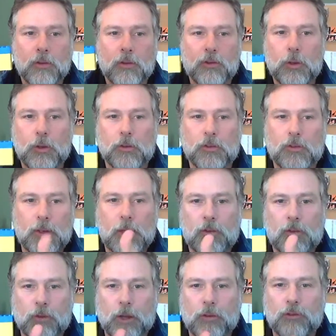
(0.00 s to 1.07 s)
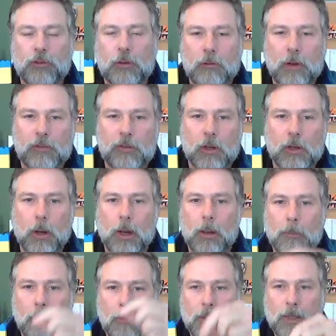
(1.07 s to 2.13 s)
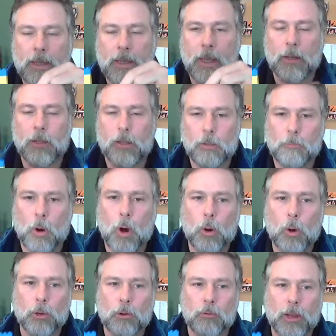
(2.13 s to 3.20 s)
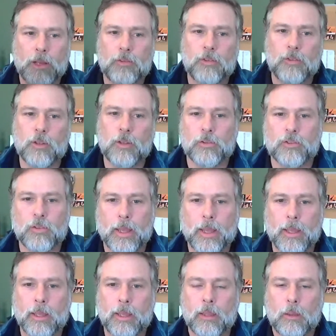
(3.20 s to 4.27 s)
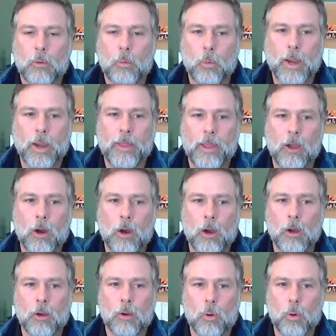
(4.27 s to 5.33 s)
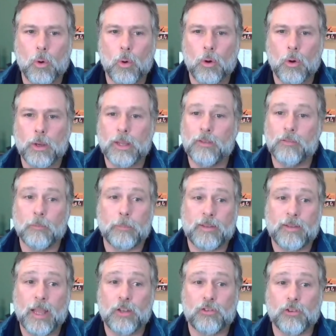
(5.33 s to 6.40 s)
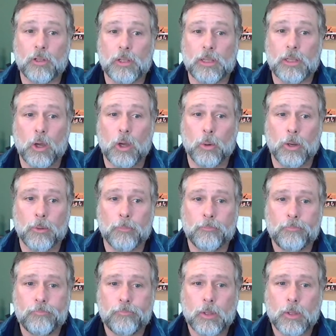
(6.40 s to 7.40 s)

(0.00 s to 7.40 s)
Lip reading: So you can see treasury rates go up, but yet borrower rates still stay where they are or even potentially lower.